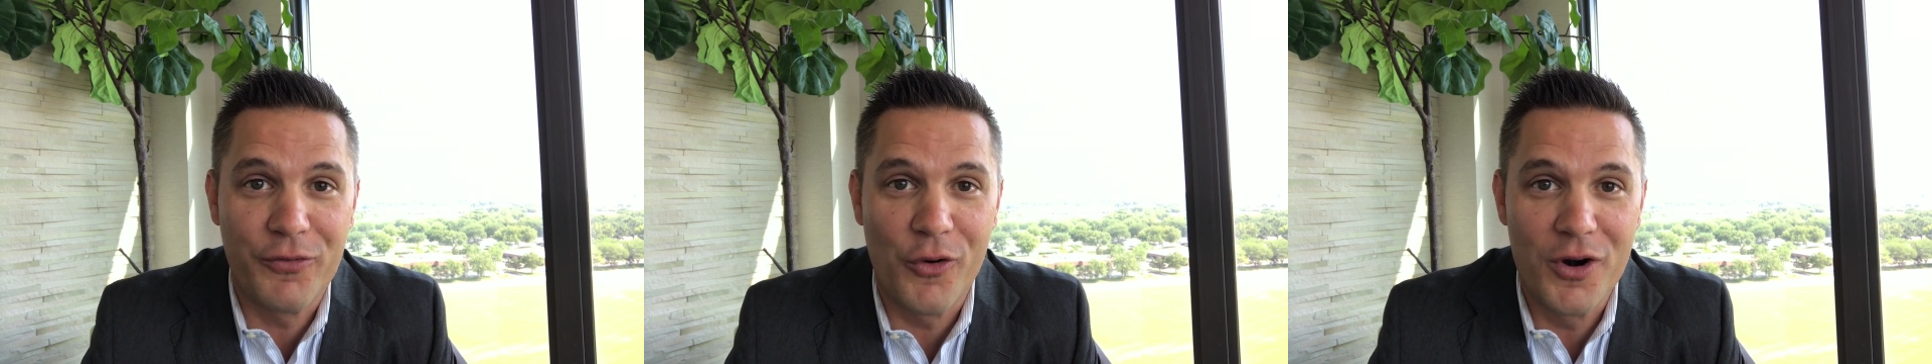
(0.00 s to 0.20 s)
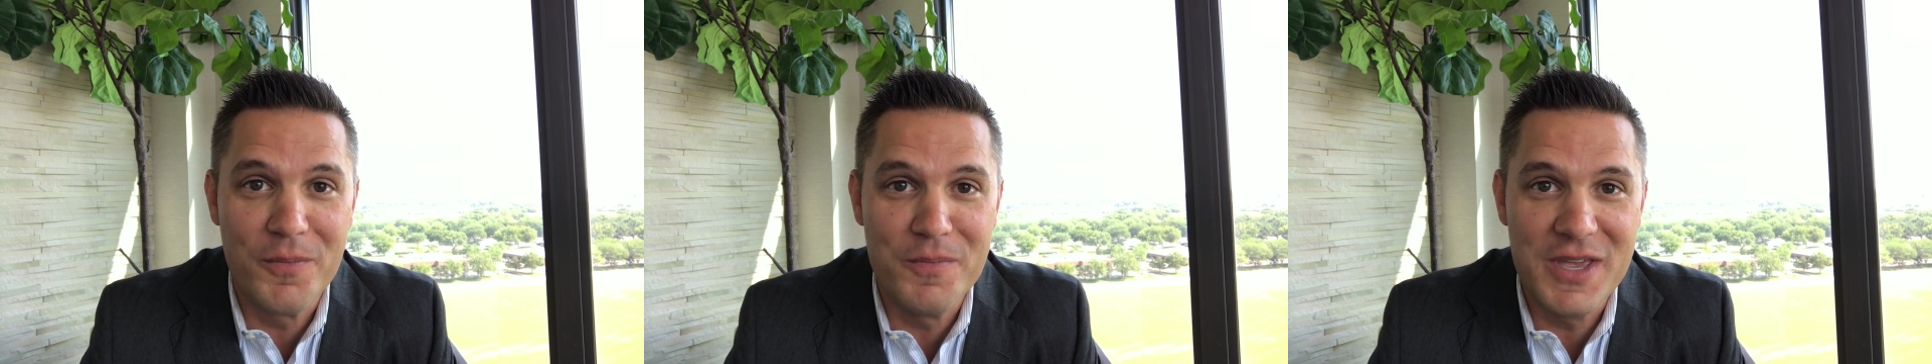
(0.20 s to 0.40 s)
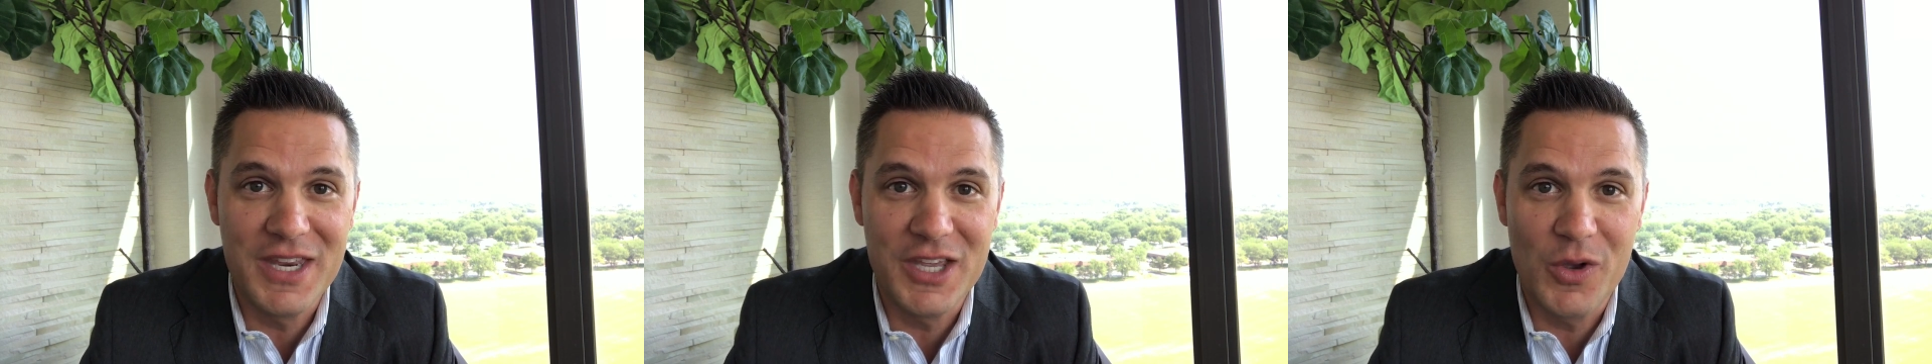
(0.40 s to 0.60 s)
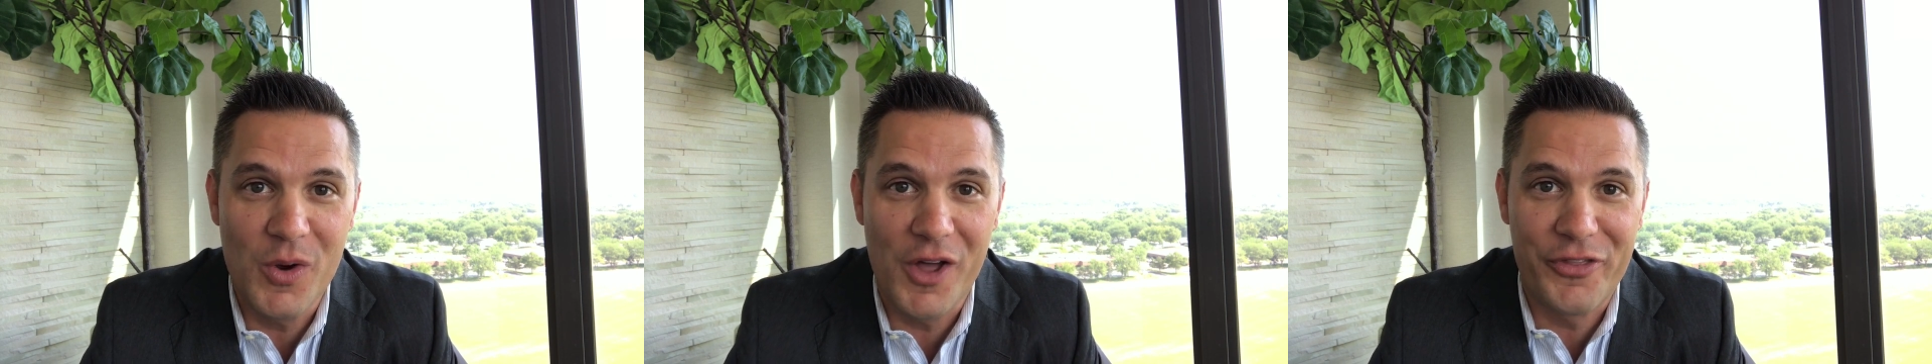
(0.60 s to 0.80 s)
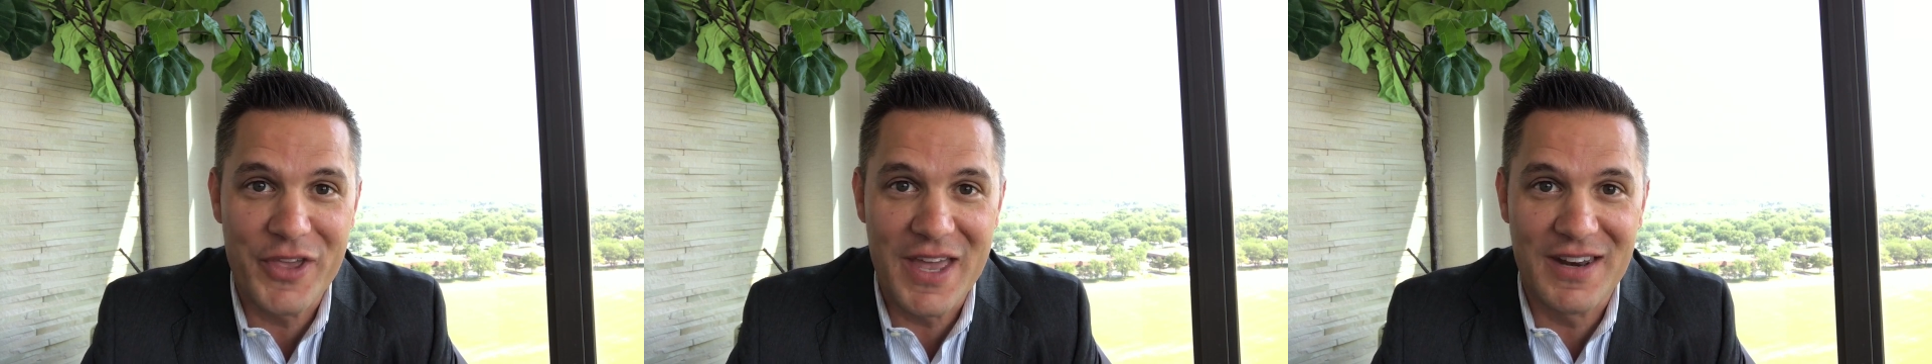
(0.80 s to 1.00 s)
forward to meeting you
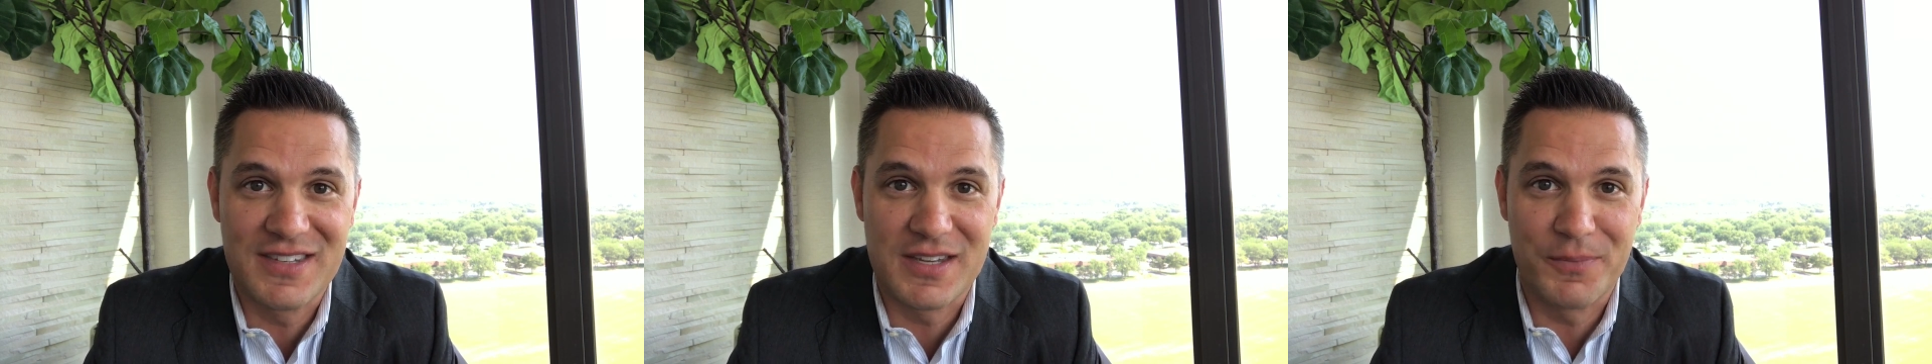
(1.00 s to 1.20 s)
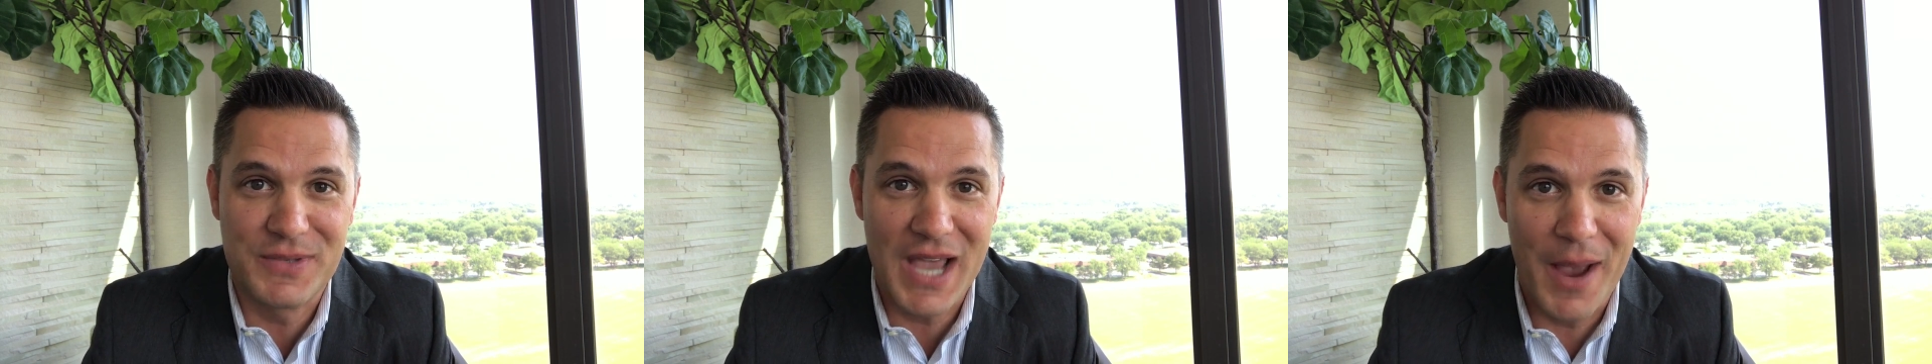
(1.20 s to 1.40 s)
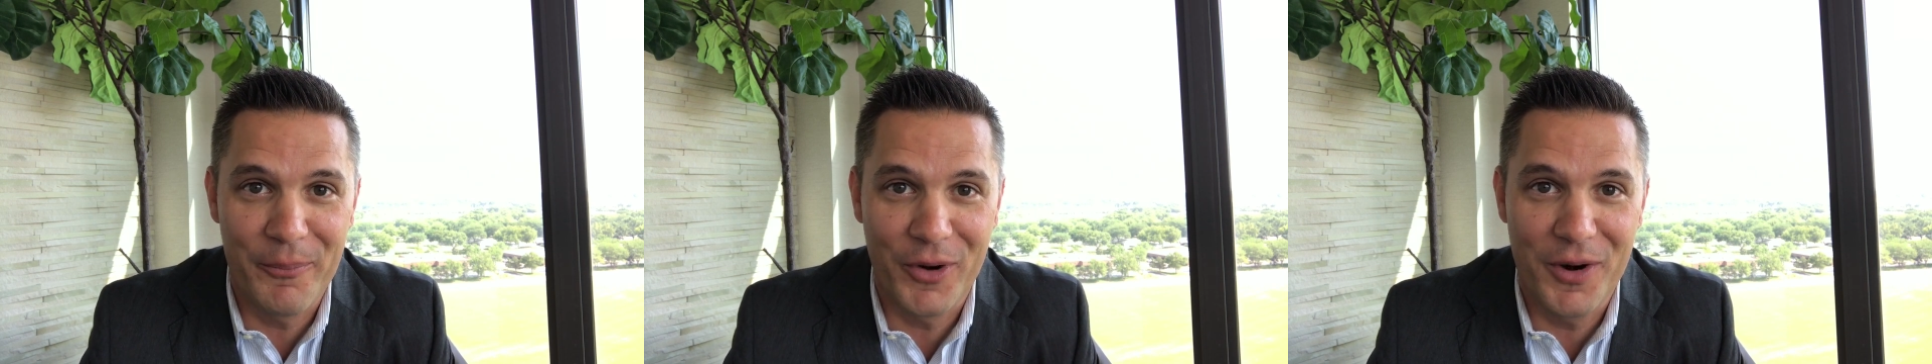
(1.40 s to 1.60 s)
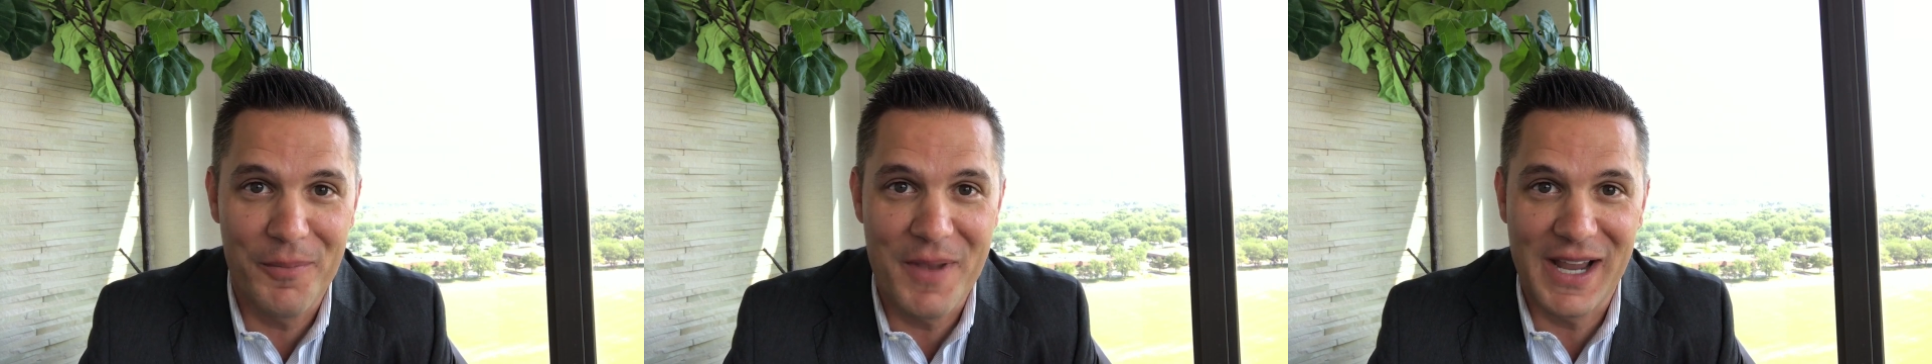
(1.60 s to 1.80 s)
all at the end of September.